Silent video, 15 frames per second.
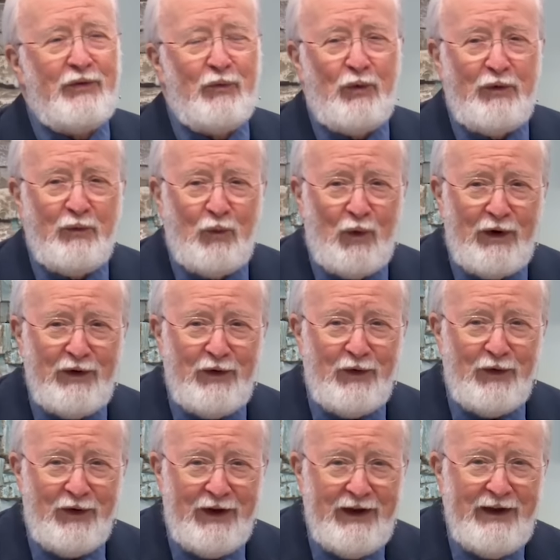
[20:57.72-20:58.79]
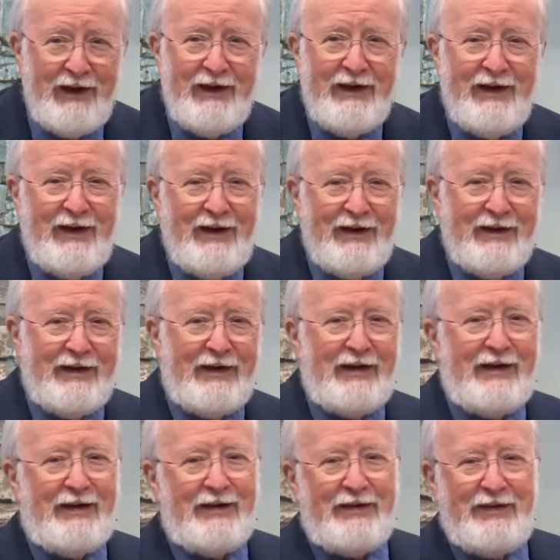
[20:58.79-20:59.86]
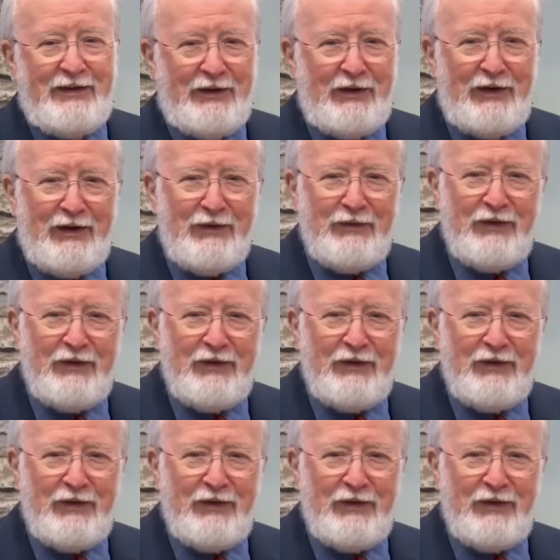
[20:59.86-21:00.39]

and we've wondered yeah Ah, you know,